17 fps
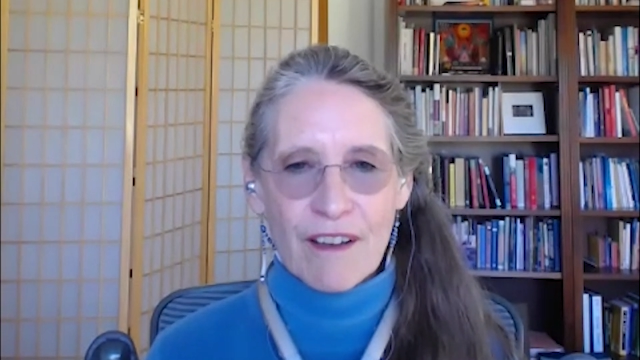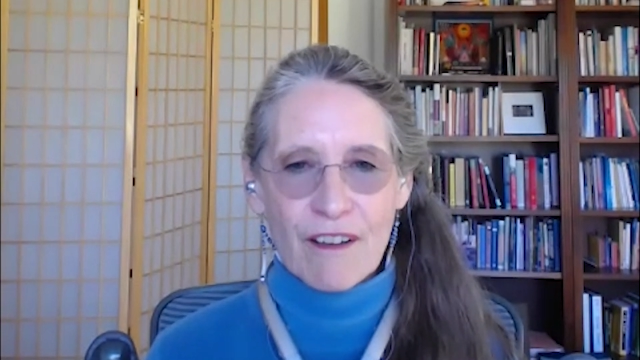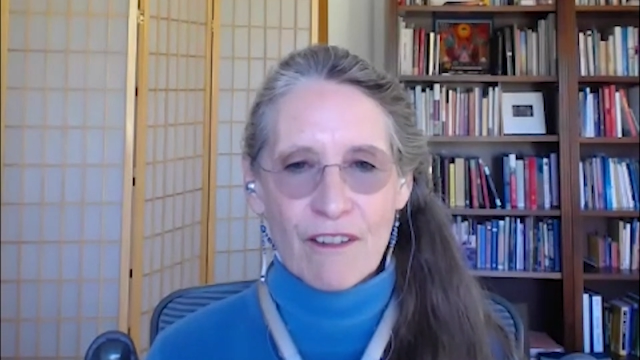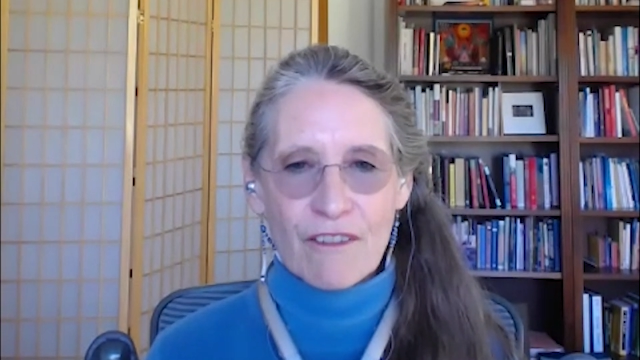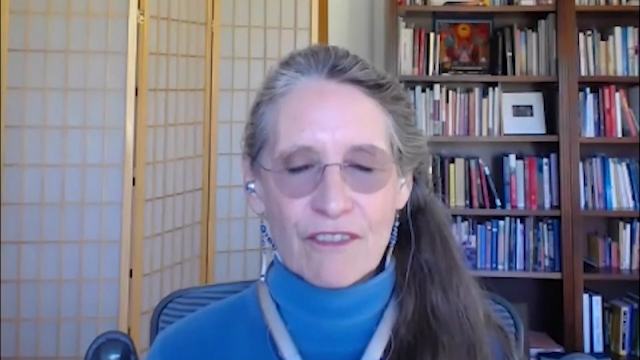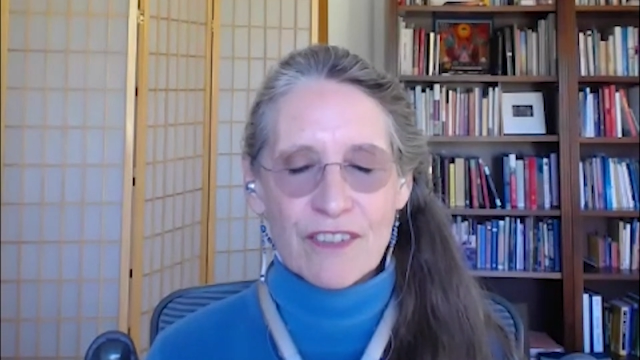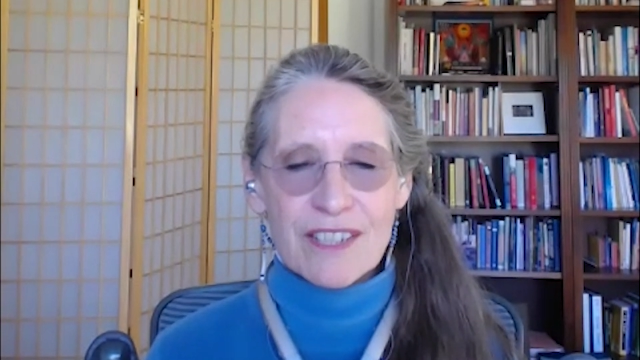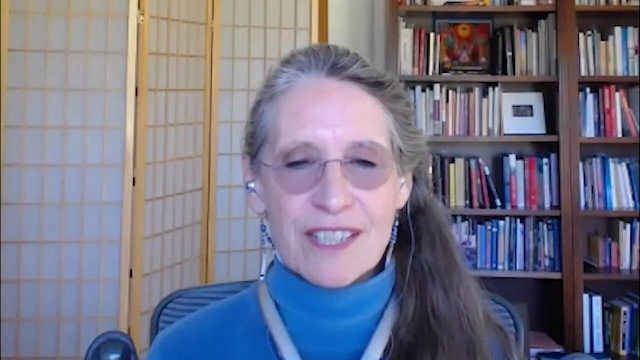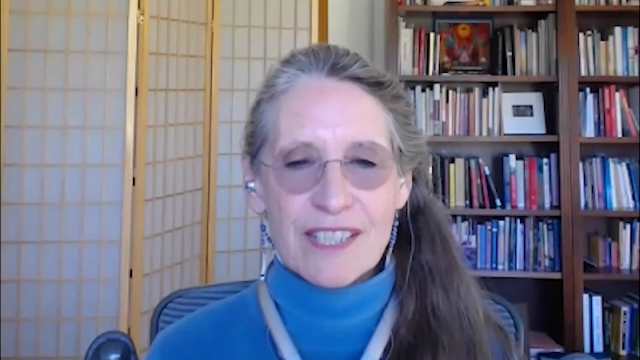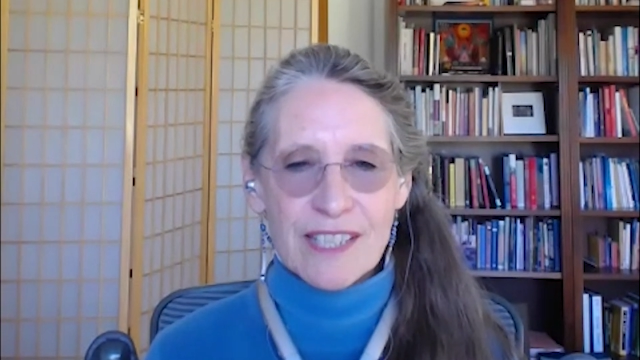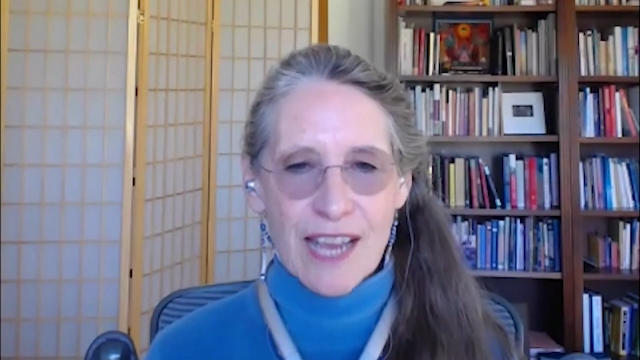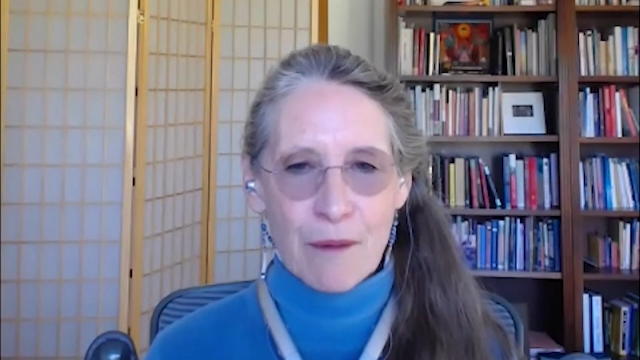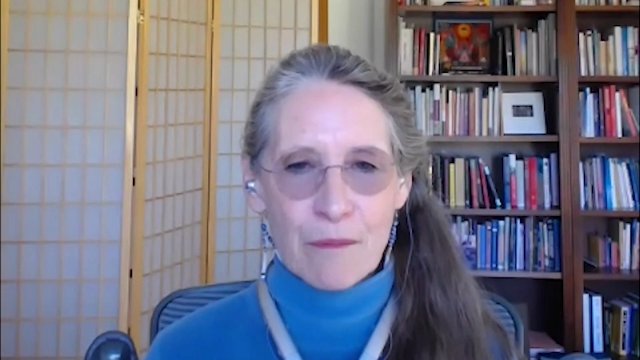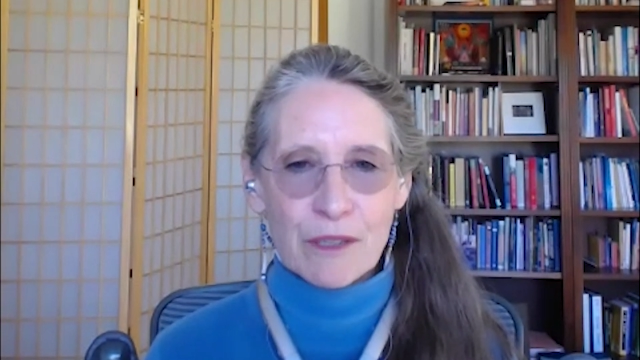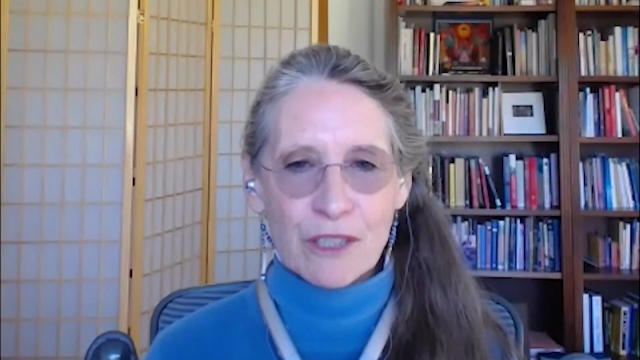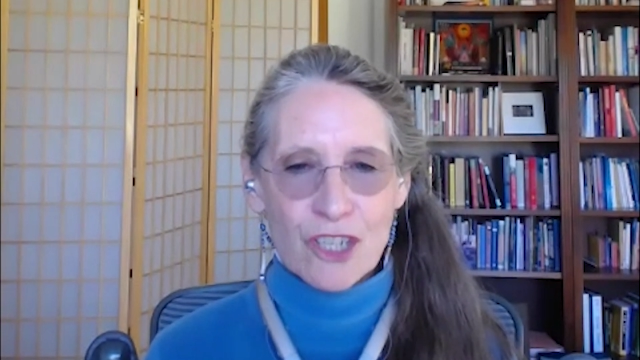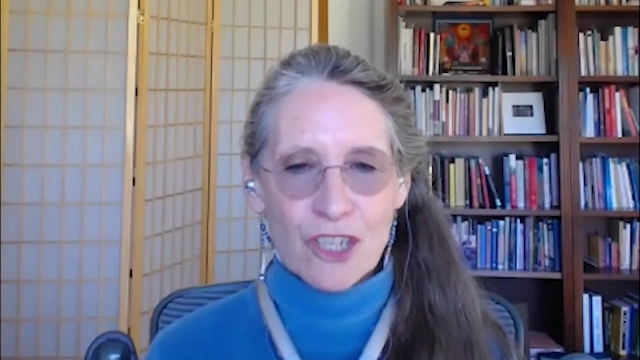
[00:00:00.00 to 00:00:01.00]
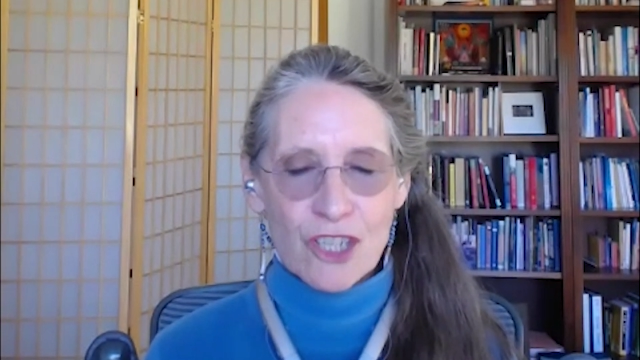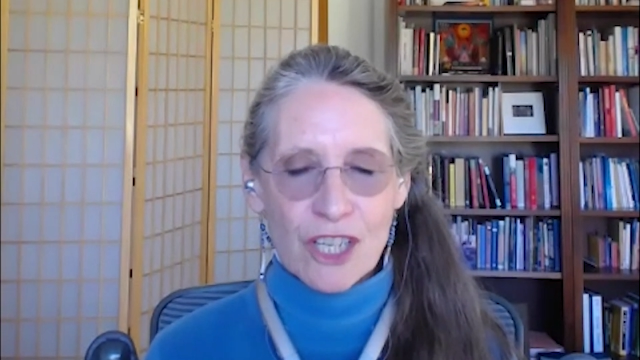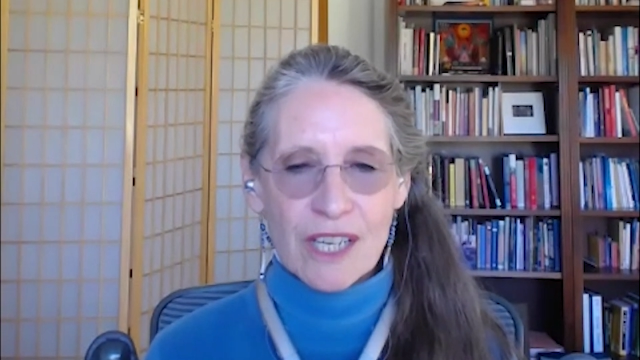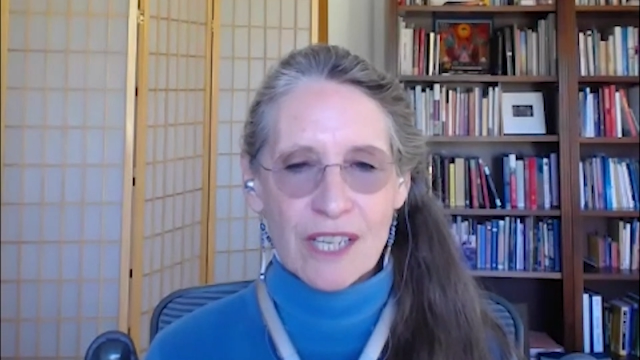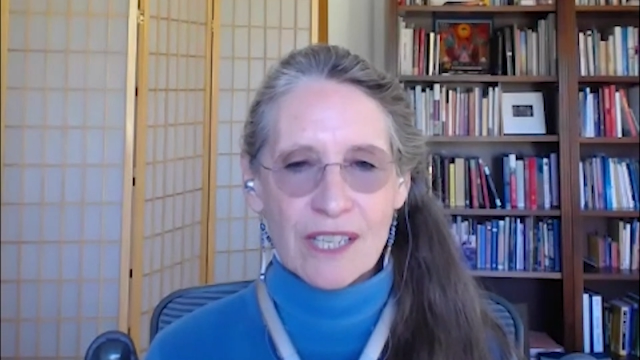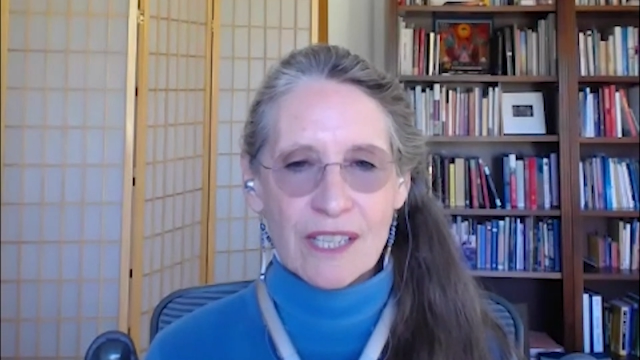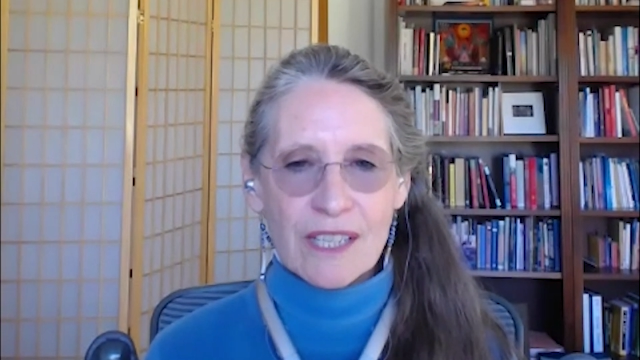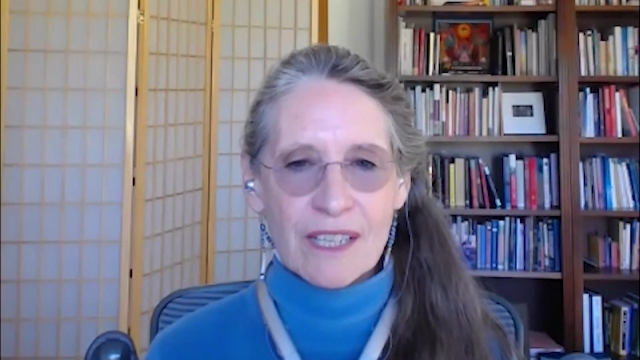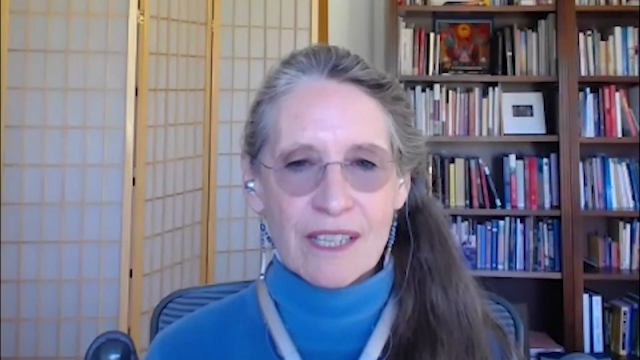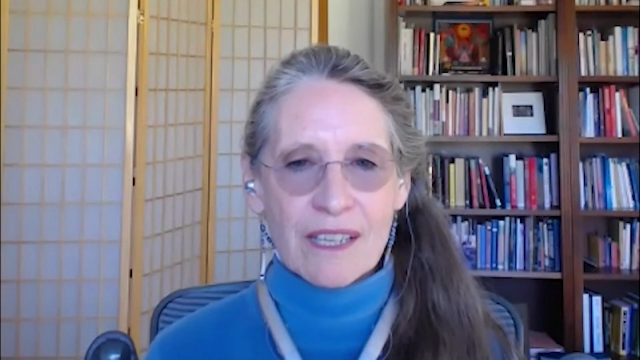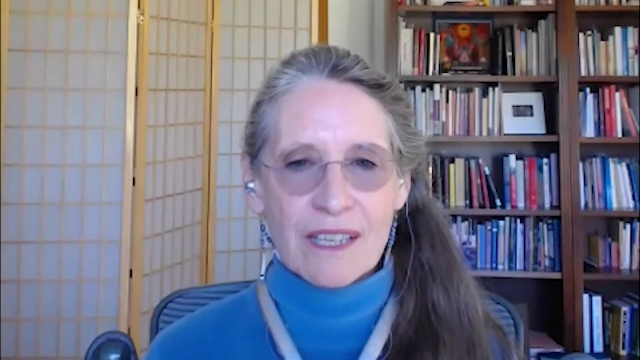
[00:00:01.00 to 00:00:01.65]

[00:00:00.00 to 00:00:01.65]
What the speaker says: of establishing